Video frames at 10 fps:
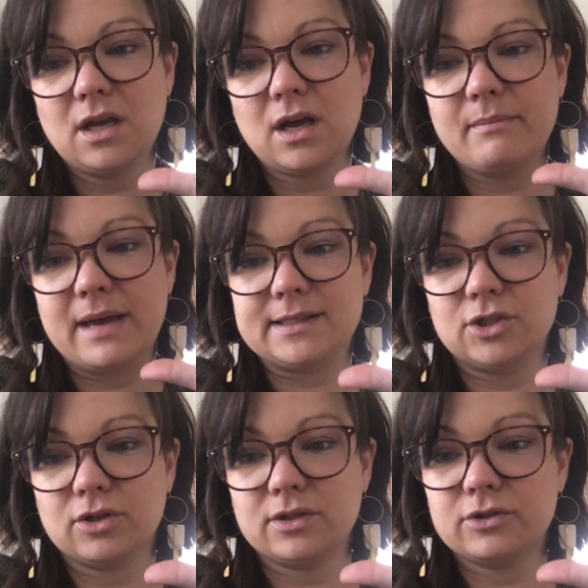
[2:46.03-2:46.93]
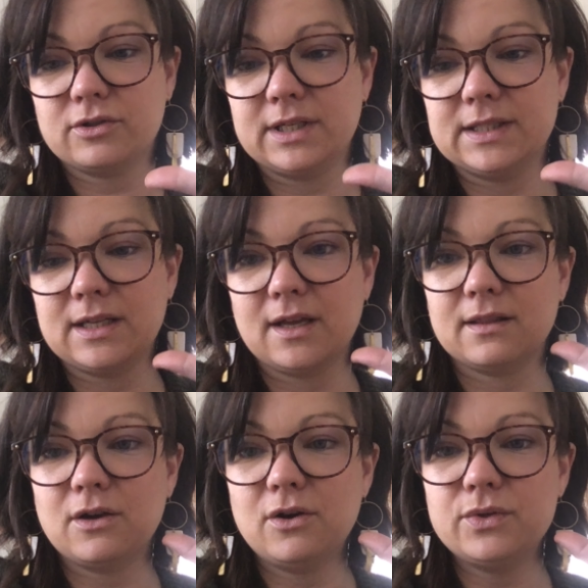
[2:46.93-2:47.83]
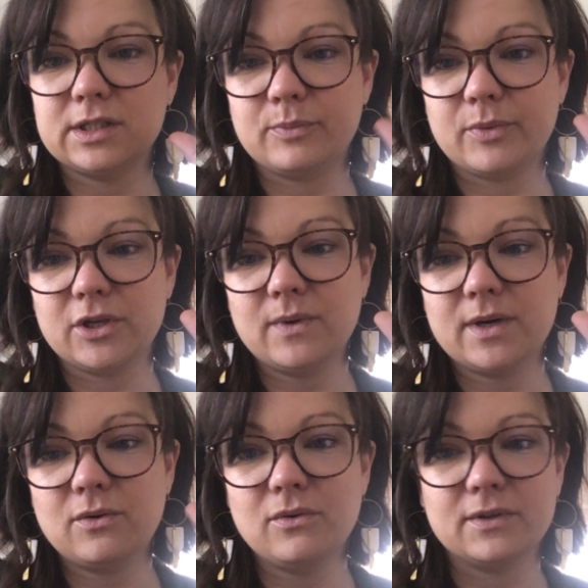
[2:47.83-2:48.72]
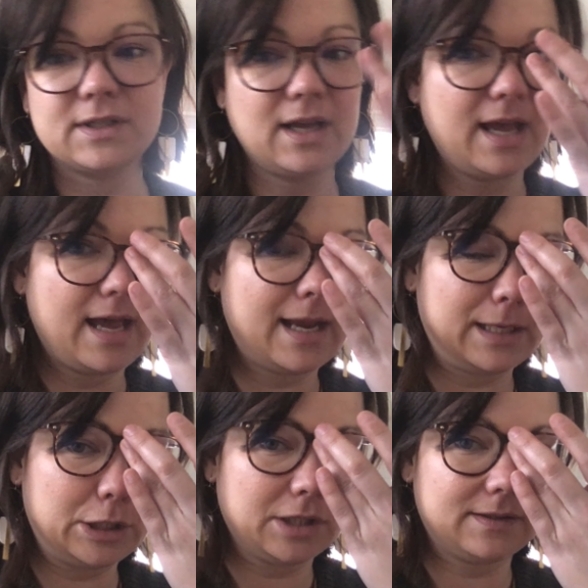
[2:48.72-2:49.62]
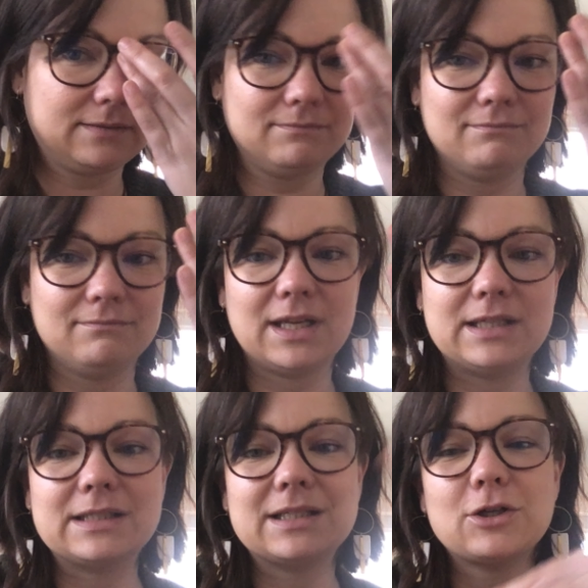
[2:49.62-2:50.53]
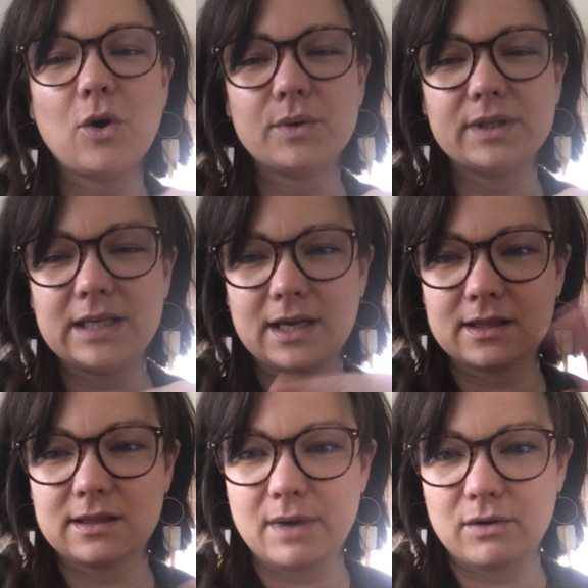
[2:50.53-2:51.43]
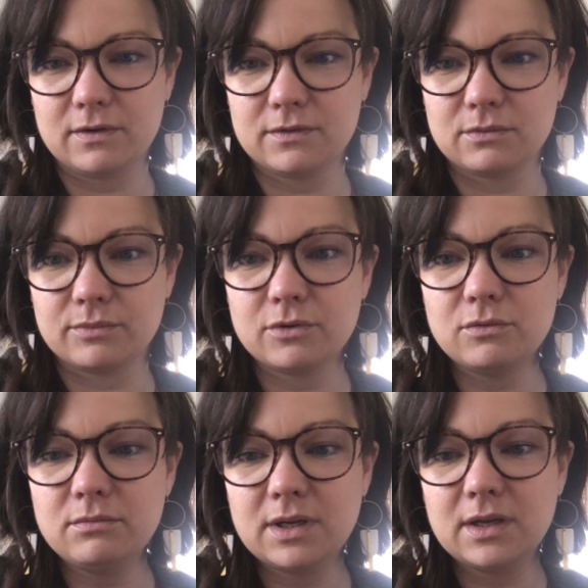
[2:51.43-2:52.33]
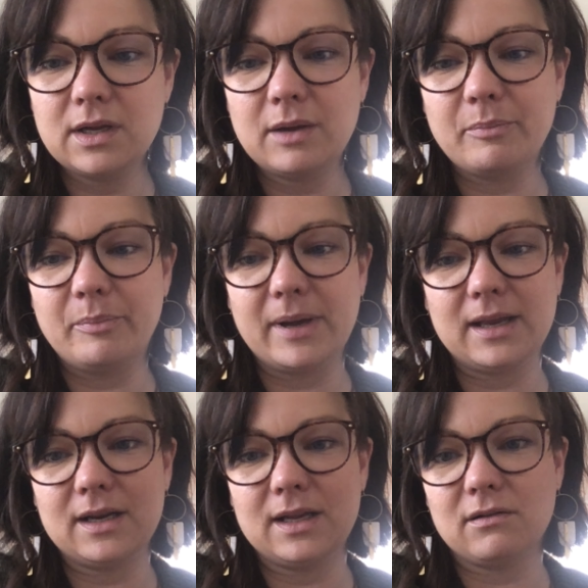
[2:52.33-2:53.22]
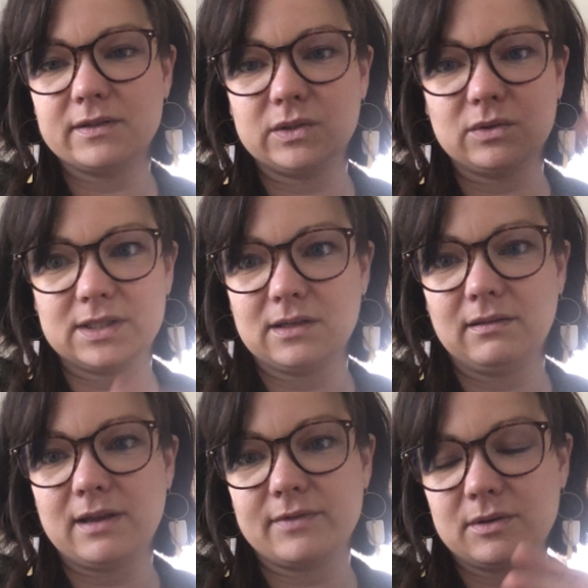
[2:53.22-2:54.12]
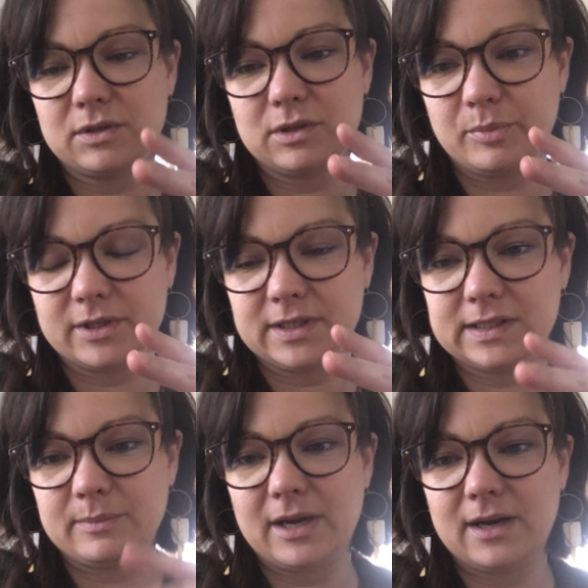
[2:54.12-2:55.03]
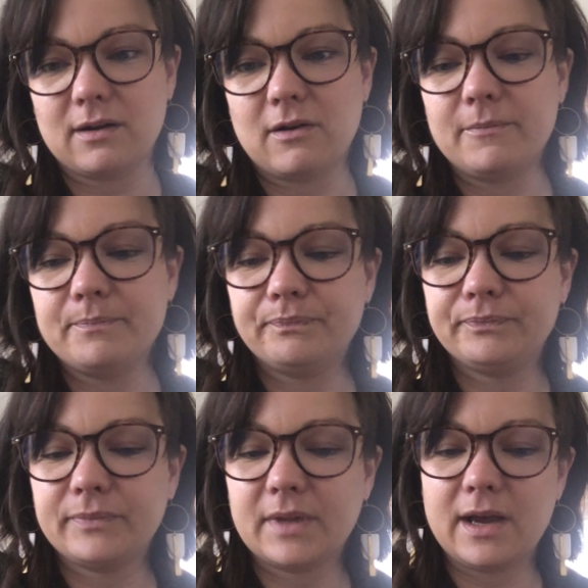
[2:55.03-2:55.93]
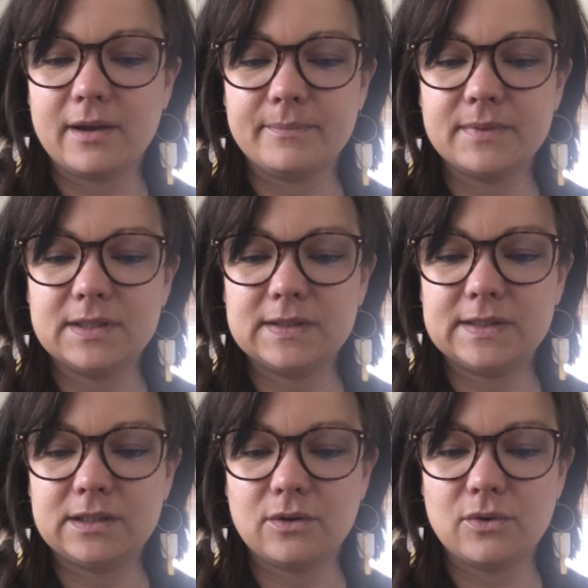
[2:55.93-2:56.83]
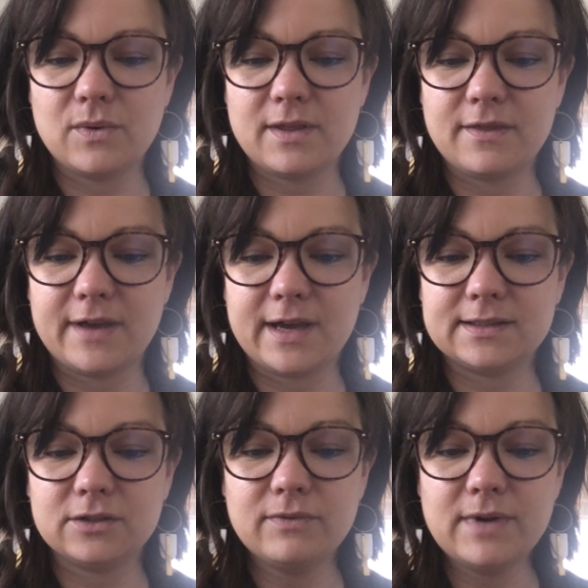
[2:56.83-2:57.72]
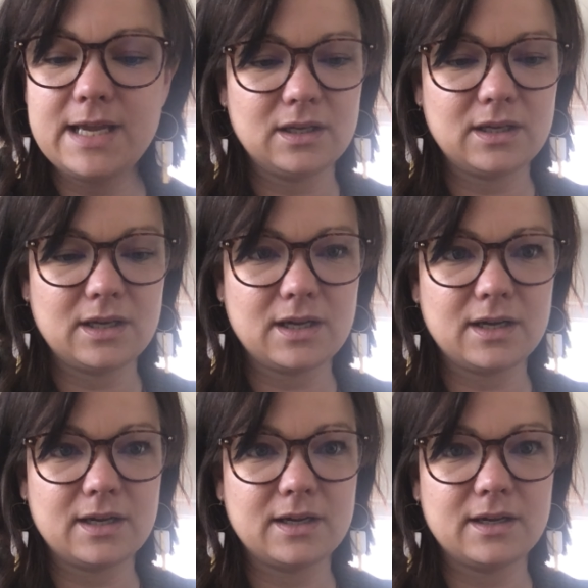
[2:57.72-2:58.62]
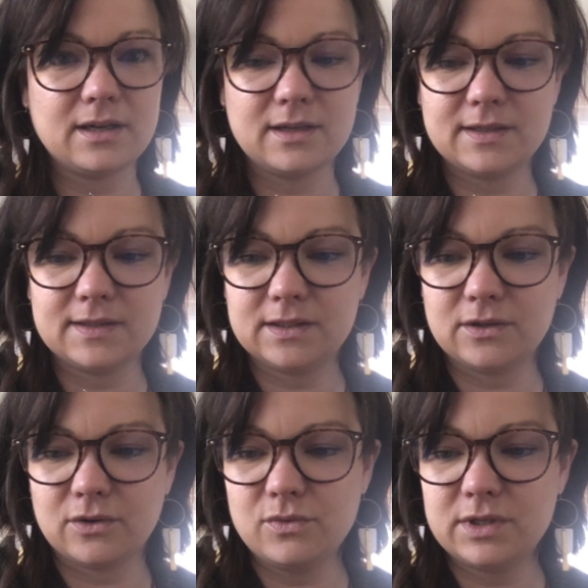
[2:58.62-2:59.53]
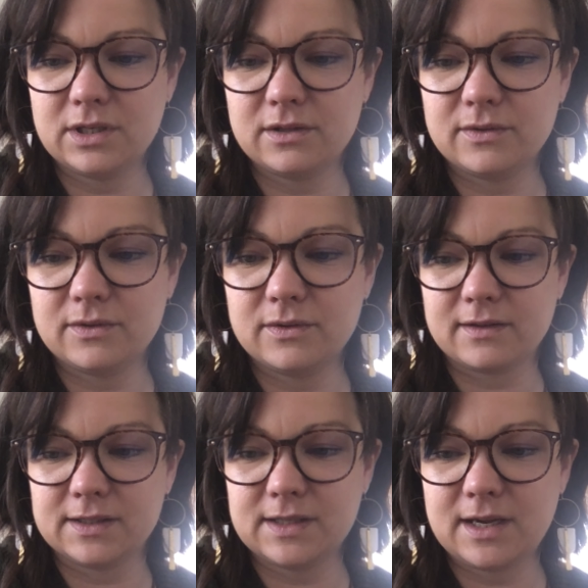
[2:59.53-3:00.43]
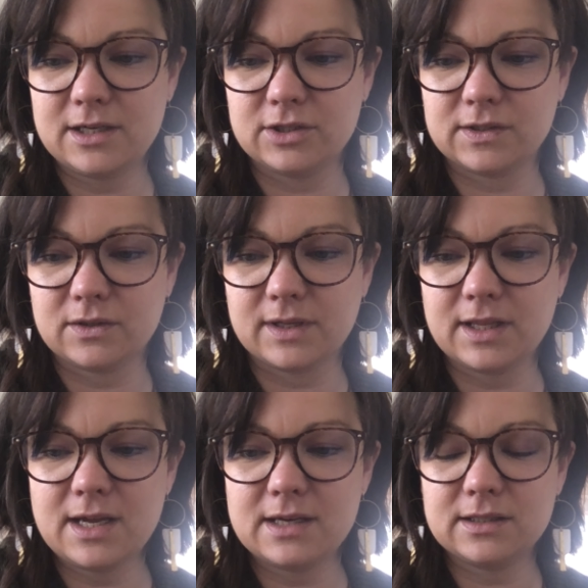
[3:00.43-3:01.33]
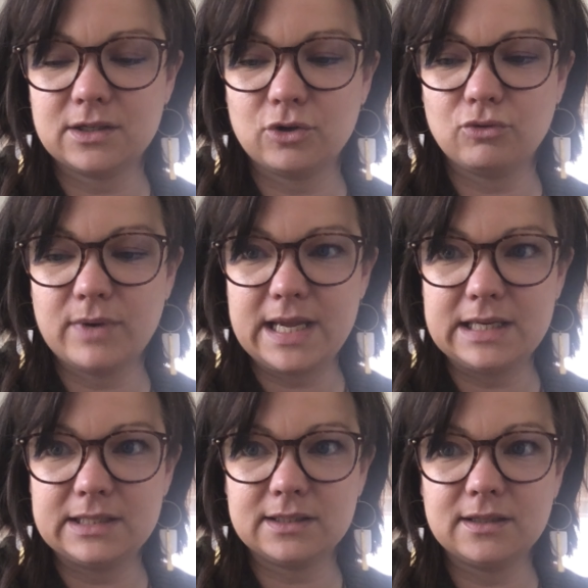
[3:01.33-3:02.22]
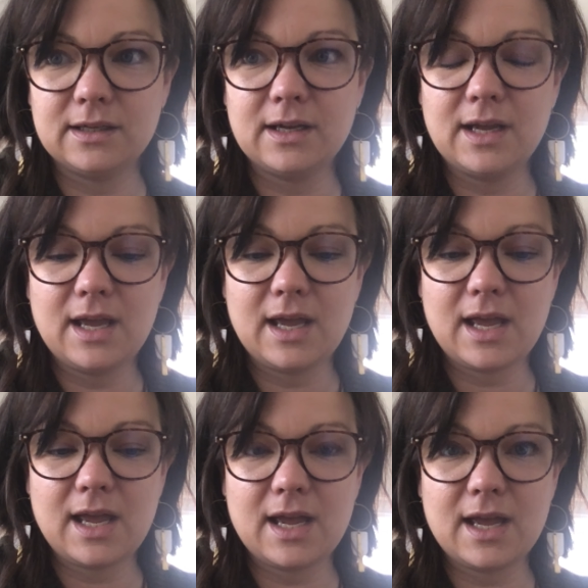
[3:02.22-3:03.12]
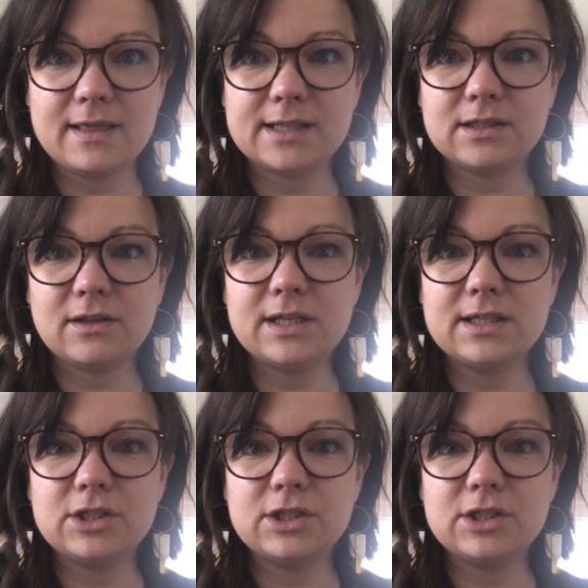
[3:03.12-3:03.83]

a message on their screen saying the host has put you on hold. And it just, it doesn't totally kick them out of the room, but it also doesn't allow them to participate at all. Um, so that's great. Uh, so to close that the side, you just go like that. Great. And that's all it is.